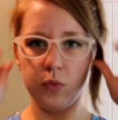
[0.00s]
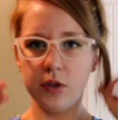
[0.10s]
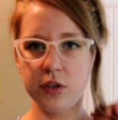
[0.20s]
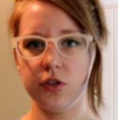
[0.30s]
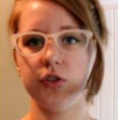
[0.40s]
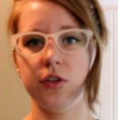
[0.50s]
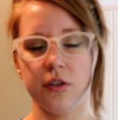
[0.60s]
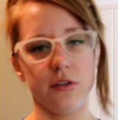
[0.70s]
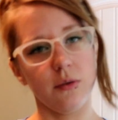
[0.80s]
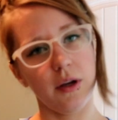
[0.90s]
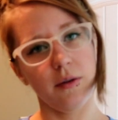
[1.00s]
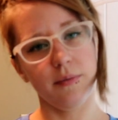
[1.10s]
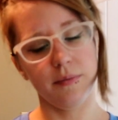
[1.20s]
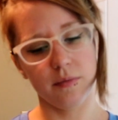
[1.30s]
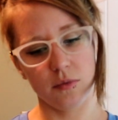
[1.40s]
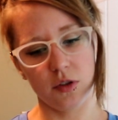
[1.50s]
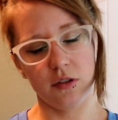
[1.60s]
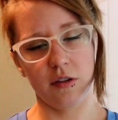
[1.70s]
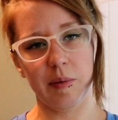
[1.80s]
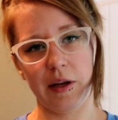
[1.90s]
with this shirt as well,
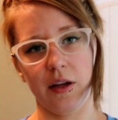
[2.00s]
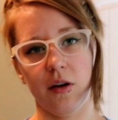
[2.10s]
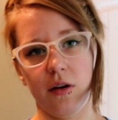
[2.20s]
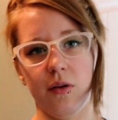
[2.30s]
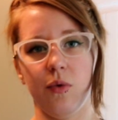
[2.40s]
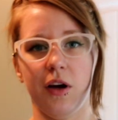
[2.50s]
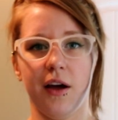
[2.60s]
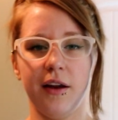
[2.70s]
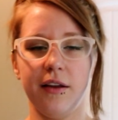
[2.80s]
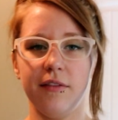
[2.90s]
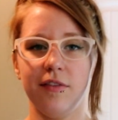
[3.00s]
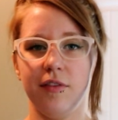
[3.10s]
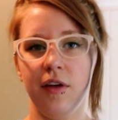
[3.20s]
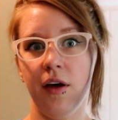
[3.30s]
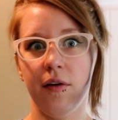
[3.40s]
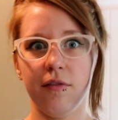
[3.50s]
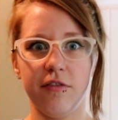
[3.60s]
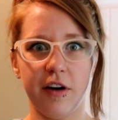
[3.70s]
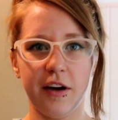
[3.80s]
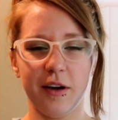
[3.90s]
just depending on what kind of
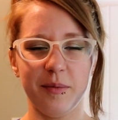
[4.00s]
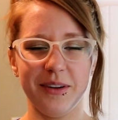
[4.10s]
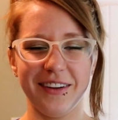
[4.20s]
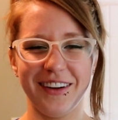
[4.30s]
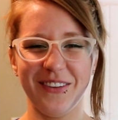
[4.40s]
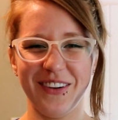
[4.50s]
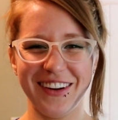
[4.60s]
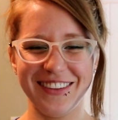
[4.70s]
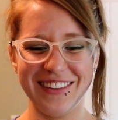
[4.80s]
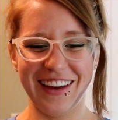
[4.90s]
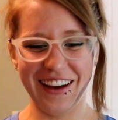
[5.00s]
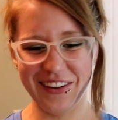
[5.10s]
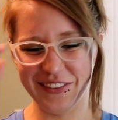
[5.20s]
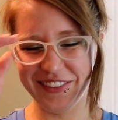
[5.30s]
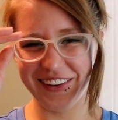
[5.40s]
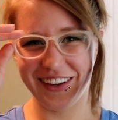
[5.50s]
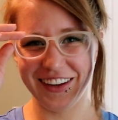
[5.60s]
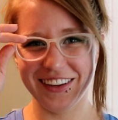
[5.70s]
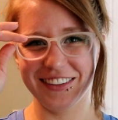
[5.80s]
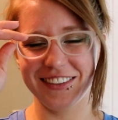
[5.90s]
vibe I wanted to have,
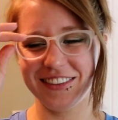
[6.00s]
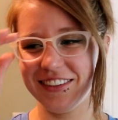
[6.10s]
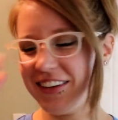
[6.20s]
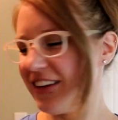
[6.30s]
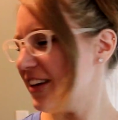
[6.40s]
I guess.